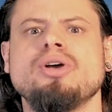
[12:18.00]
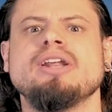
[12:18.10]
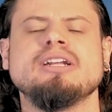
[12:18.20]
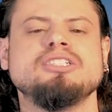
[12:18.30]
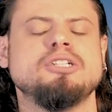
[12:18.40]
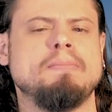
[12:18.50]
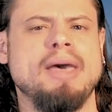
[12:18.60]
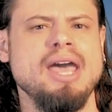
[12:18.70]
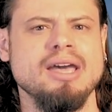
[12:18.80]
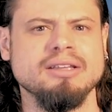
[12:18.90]
created in
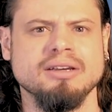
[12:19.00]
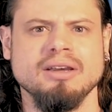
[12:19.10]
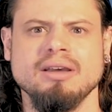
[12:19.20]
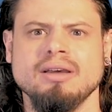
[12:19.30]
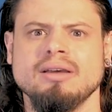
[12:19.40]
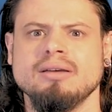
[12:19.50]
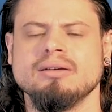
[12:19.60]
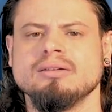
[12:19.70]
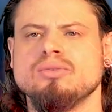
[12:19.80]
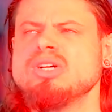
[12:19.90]
Japan.
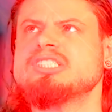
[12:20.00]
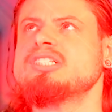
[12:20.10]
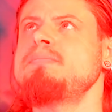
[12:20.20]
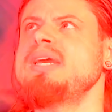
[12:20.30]
What's the